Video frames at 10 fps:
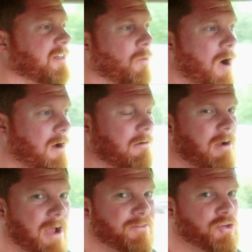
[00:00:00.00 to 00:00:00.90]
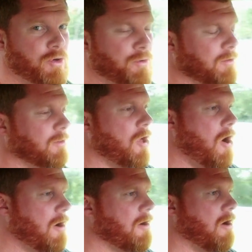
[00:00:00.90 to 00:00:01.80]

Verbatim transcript: the Watercraft Journal Long